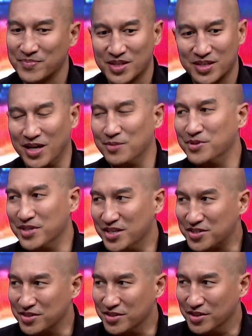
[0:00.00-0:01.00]

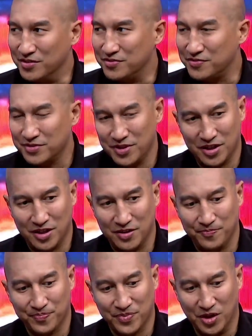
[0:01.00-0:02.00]
combination of a
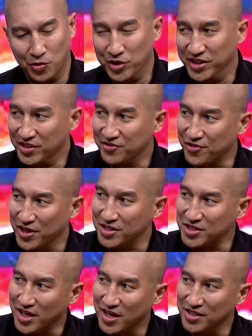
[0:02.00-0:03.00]
winning
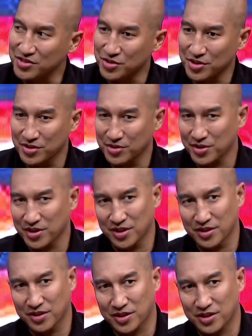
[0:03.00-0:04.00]
franchise
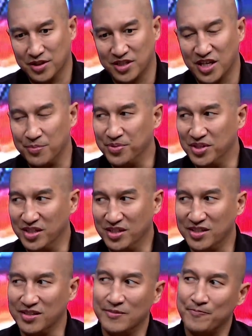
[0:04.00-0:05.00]
or a company
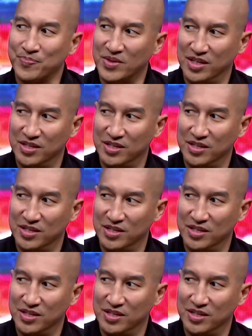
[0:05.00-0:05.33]
and